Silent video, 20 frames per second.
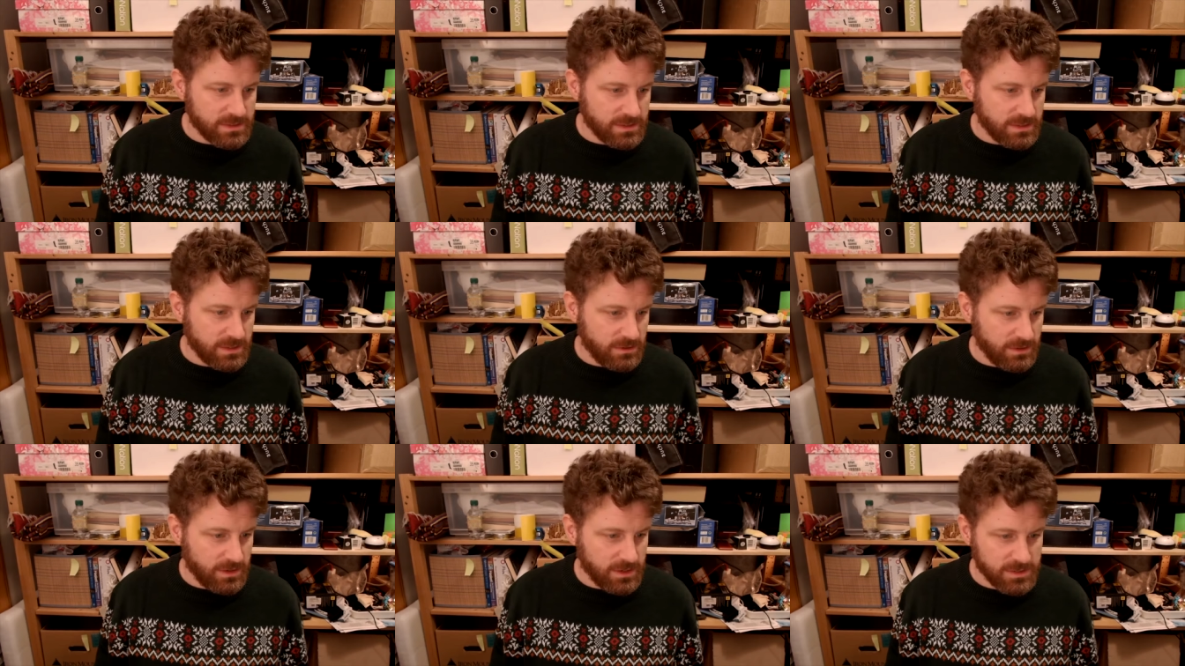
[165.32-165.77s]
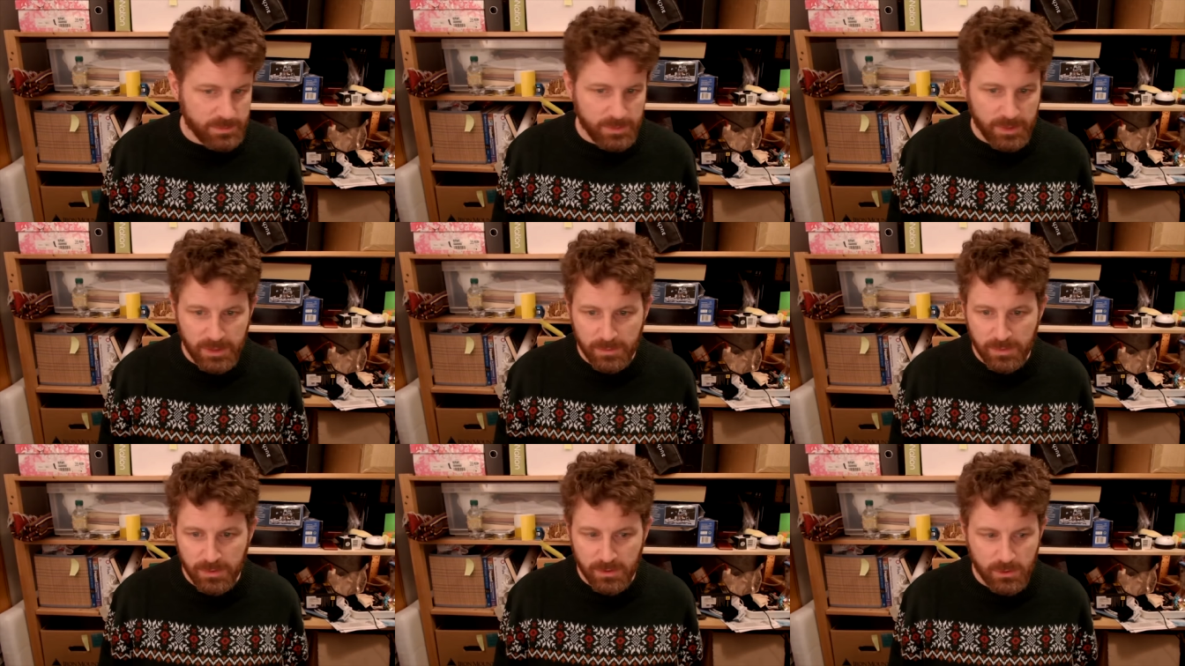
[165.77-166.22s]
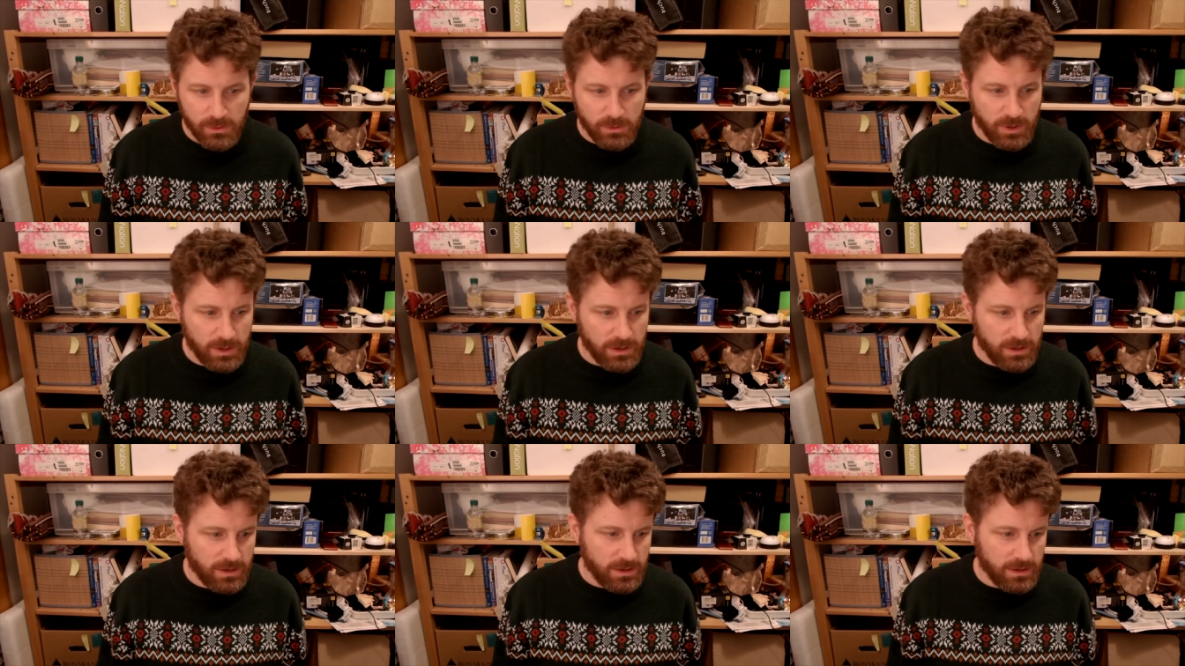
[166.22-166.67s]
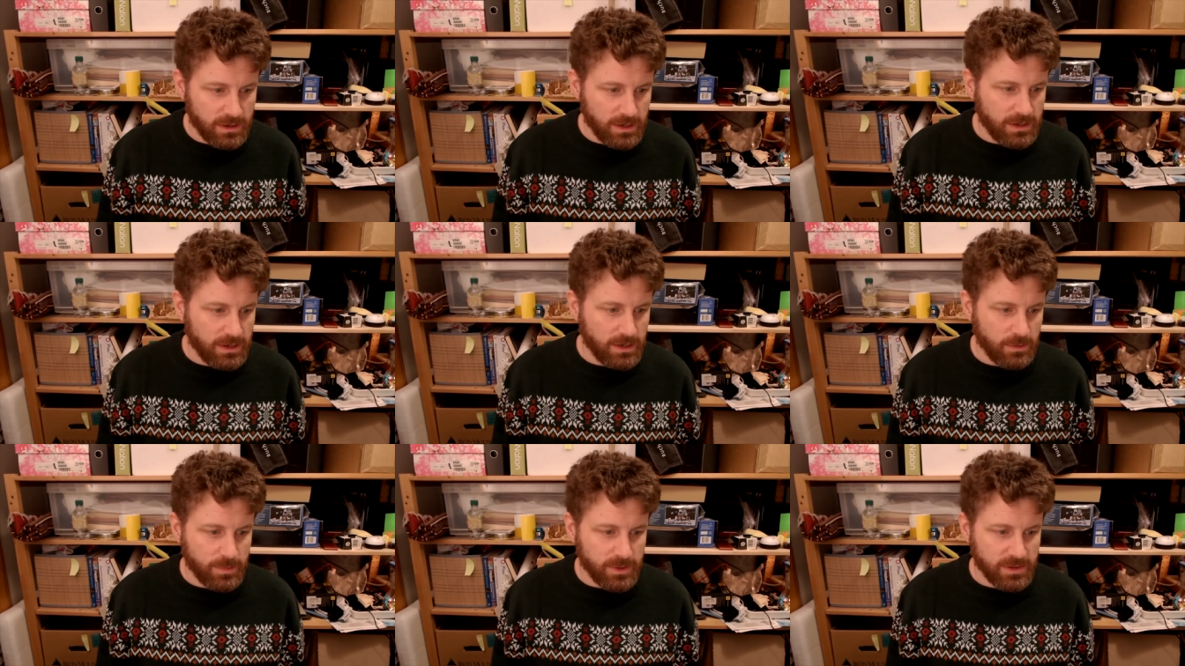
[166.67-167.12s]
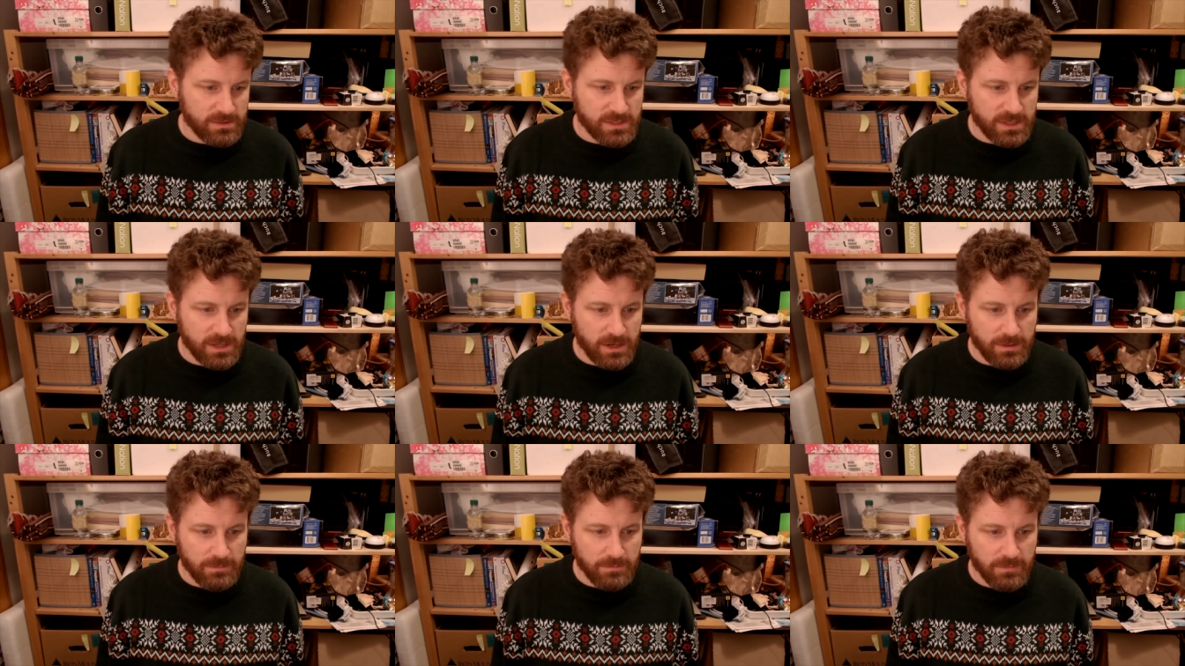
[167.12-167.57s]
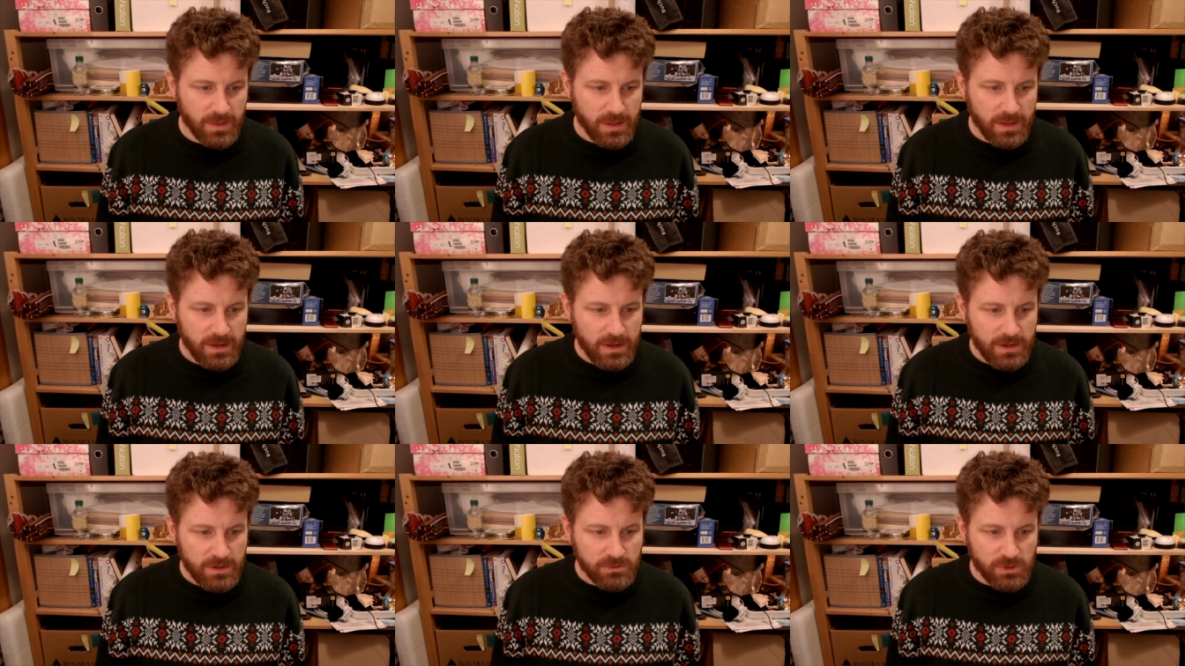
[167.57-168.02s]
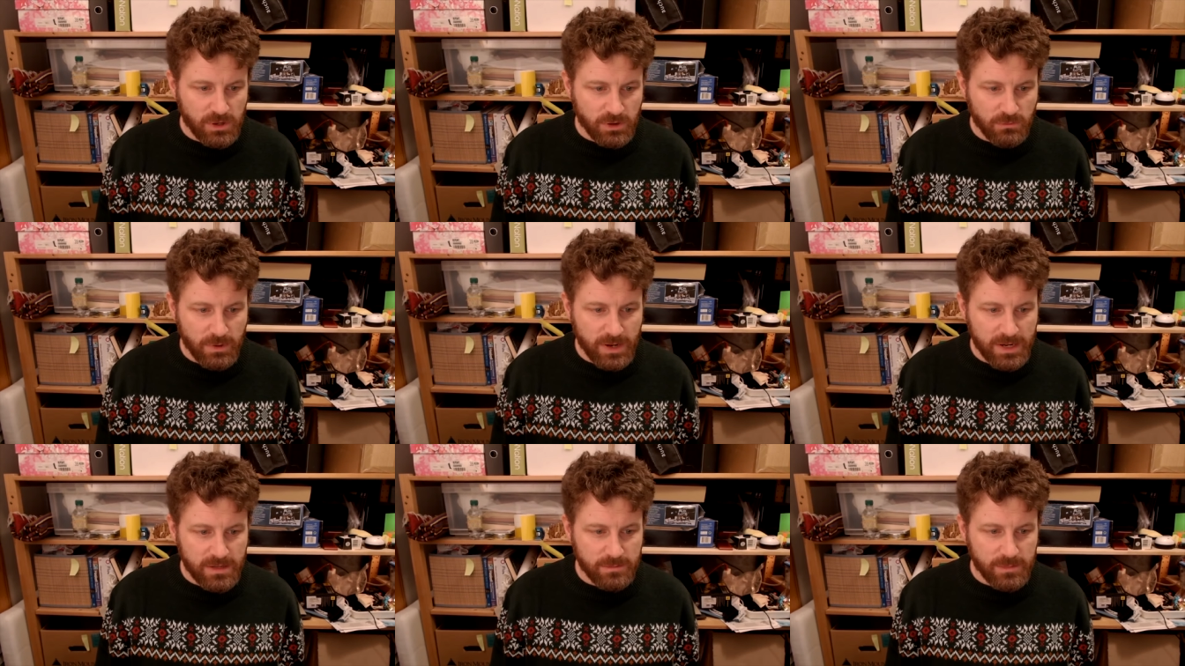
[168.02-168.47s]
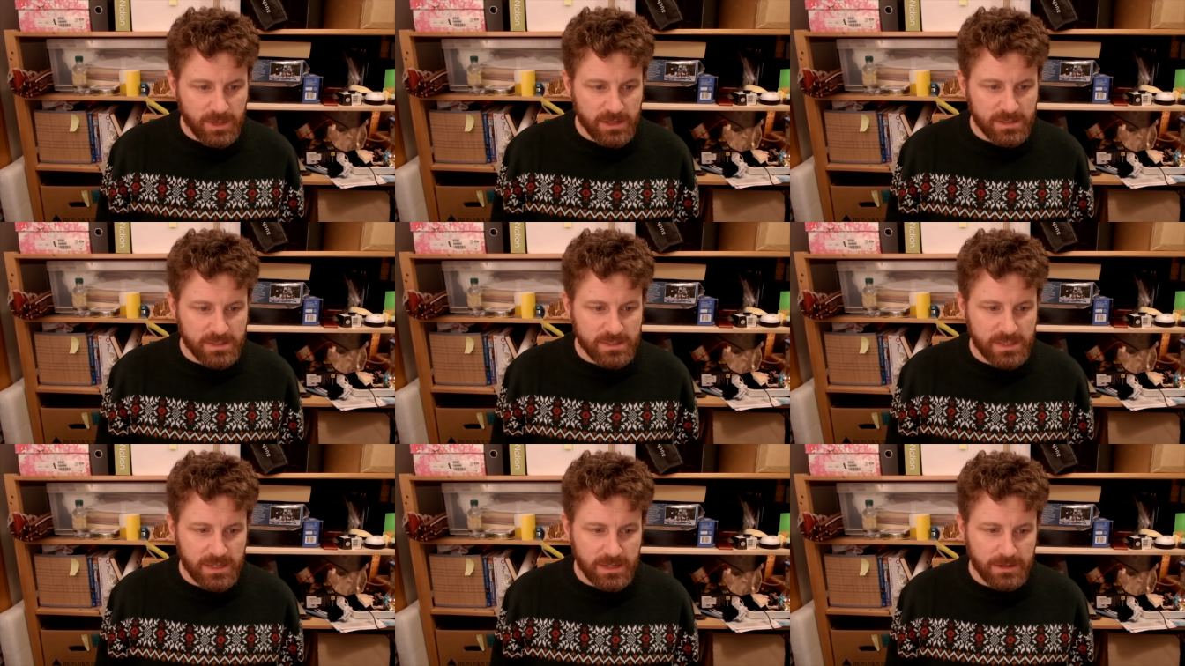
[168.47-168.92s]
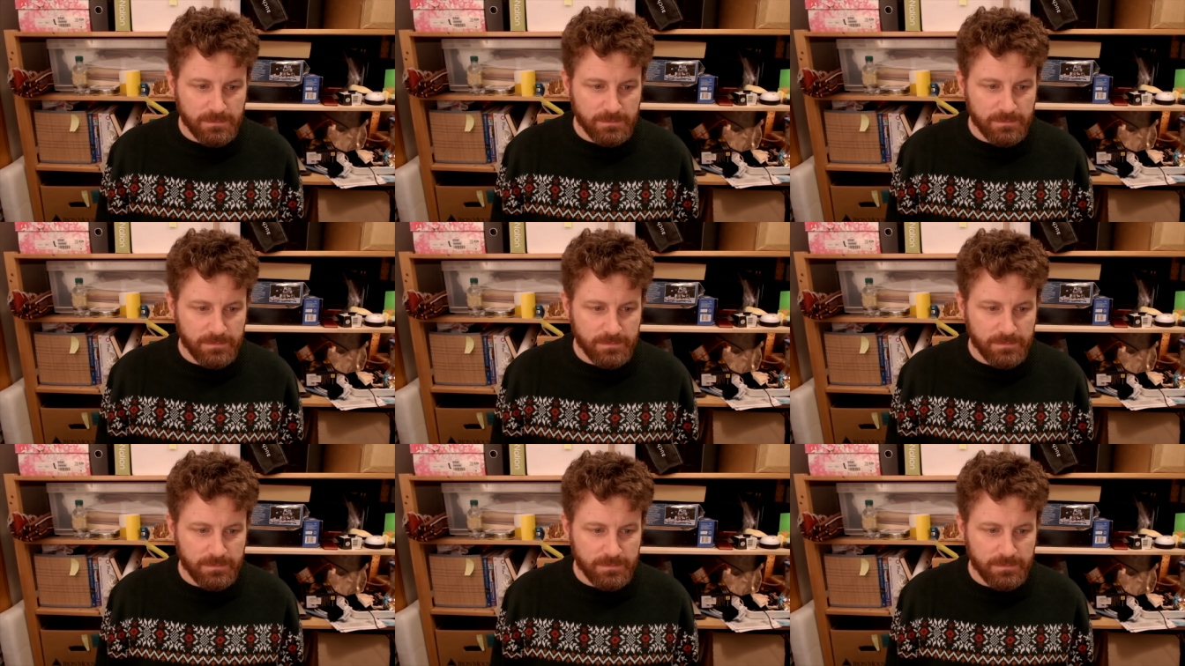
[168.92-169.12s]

so I spent quite a little bit of time trying to randomize that.